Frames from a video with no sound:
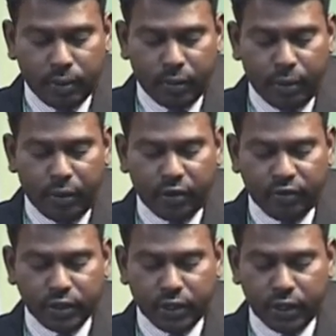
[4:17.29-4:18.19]
by
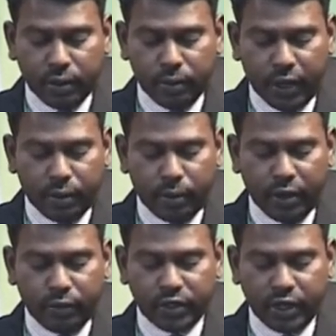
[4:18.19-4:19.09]

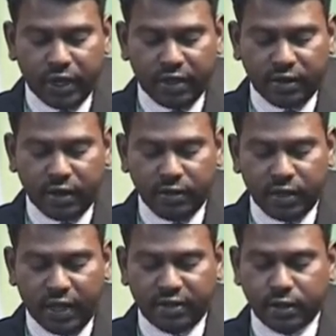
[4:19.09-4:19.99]
manufacturing industries
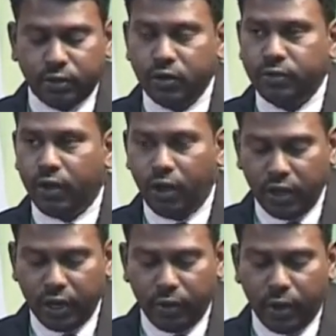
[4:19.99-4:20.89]
as a tool
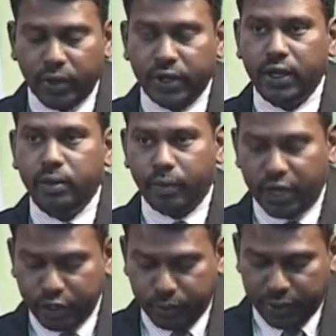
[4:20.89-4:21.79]
for environmental
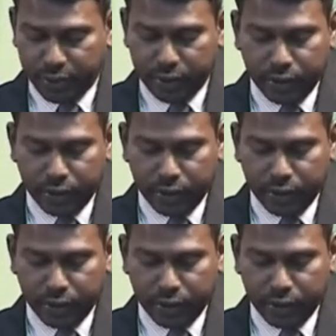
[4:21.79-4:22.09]
management.